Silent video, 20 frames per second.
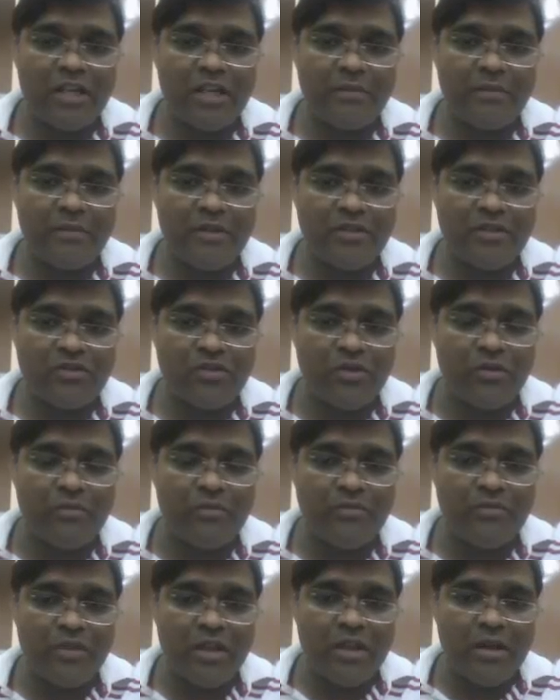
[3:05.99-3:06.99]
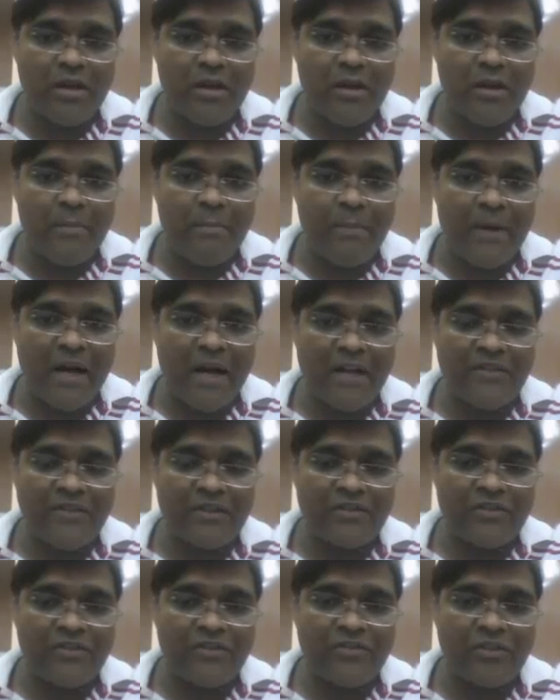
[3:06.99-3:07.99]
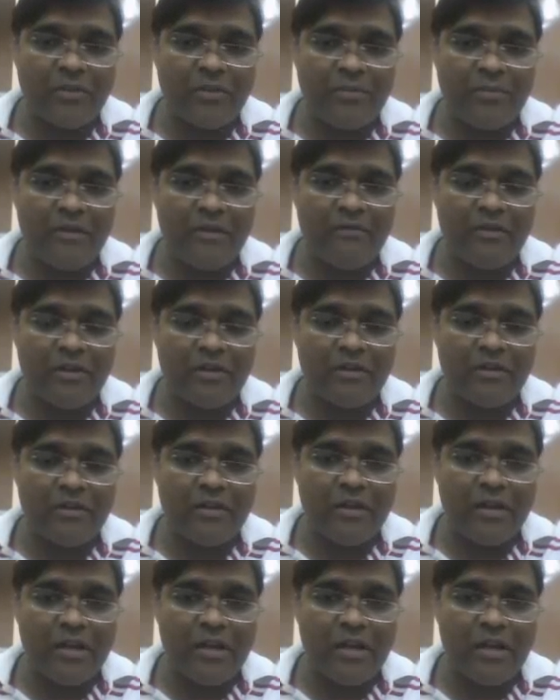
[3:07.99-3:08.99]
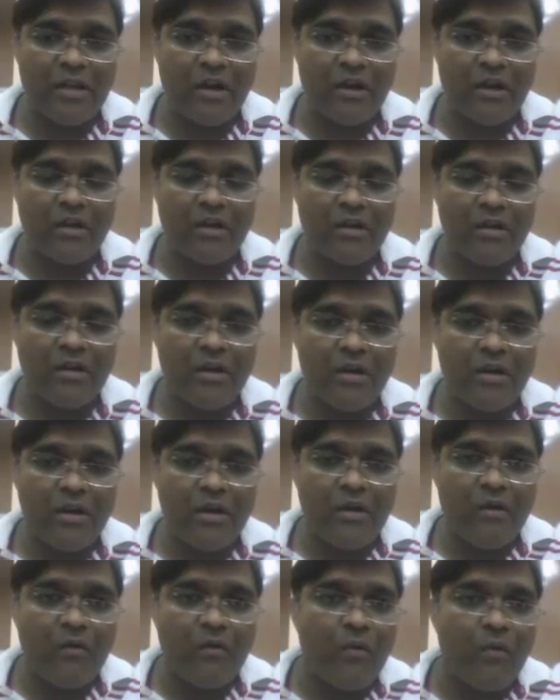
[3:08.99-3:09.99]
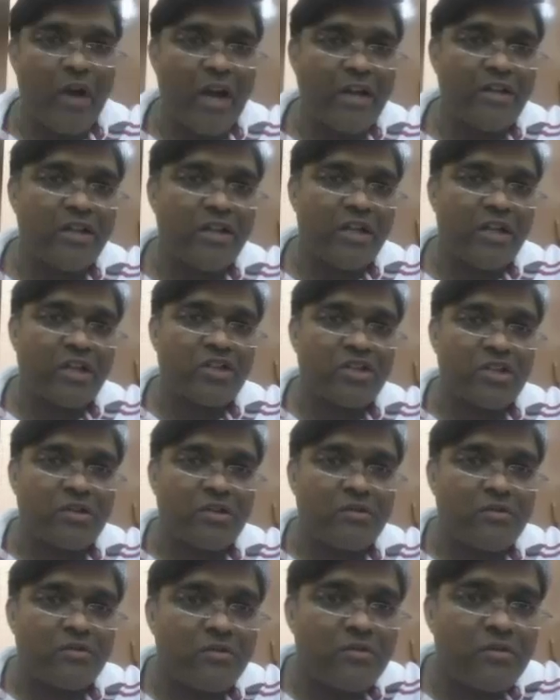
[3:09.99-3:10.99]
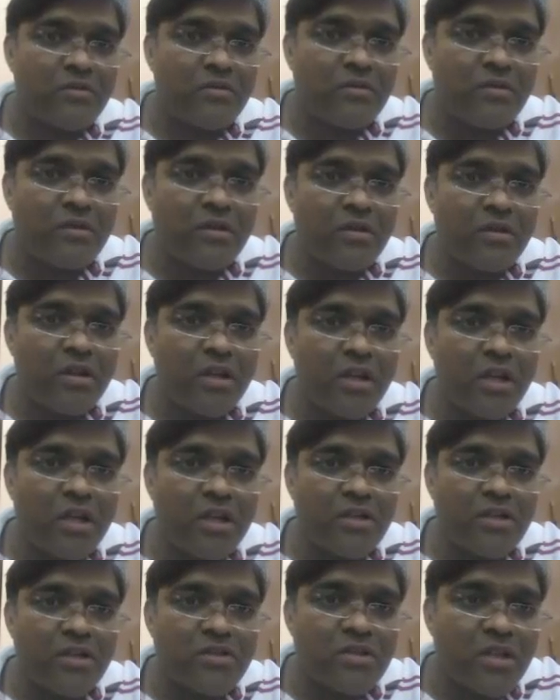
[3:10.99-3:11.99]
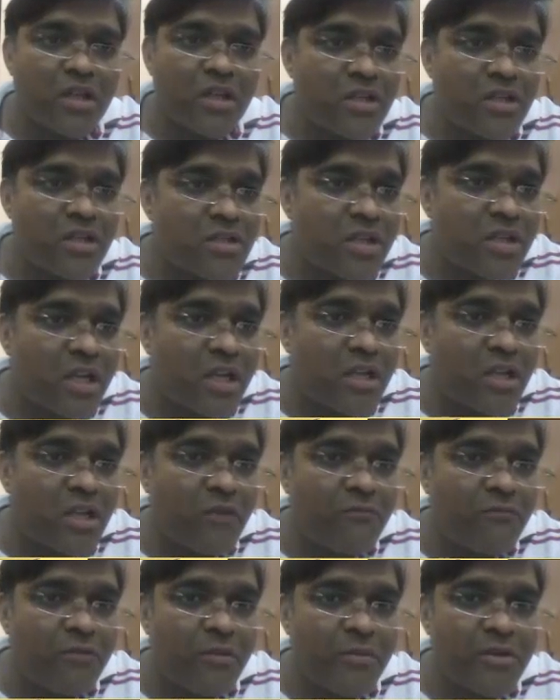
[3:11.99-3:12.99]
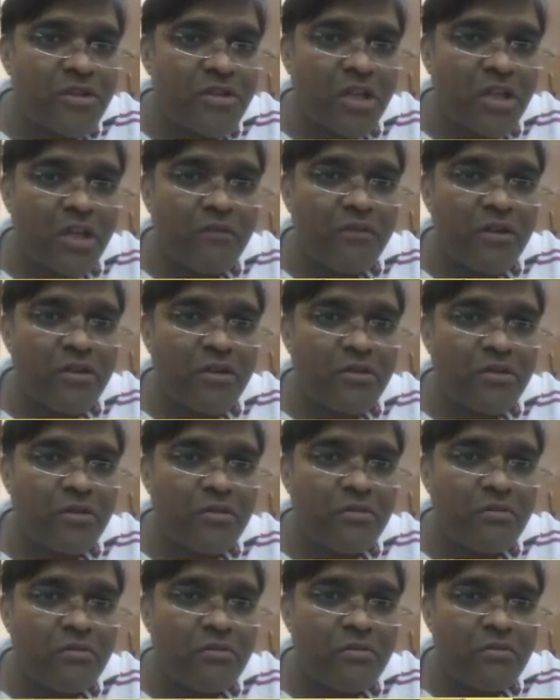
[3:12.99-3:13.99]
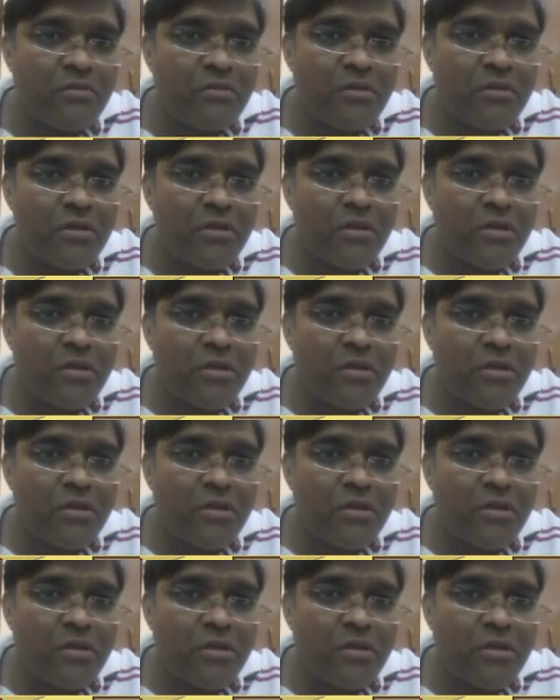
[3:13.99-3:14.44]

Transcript: Let me assume path axis of P1 along y direction. Is there any information given to you?